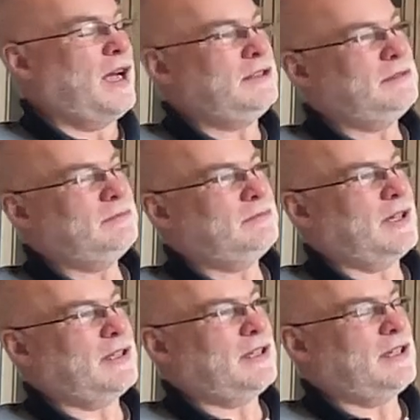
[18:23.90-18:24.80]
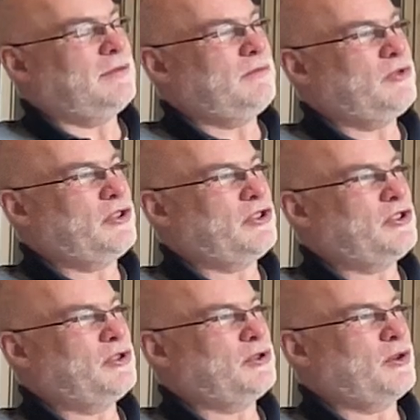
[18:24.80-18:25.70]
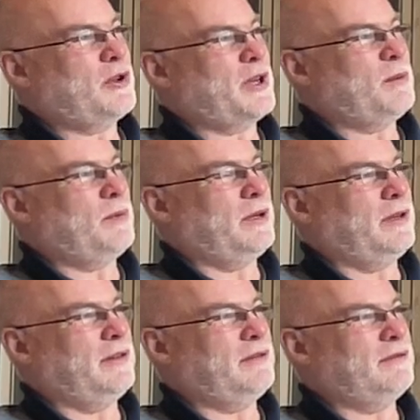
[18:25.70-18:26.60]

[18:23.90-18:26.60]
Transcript: And just as you're talking about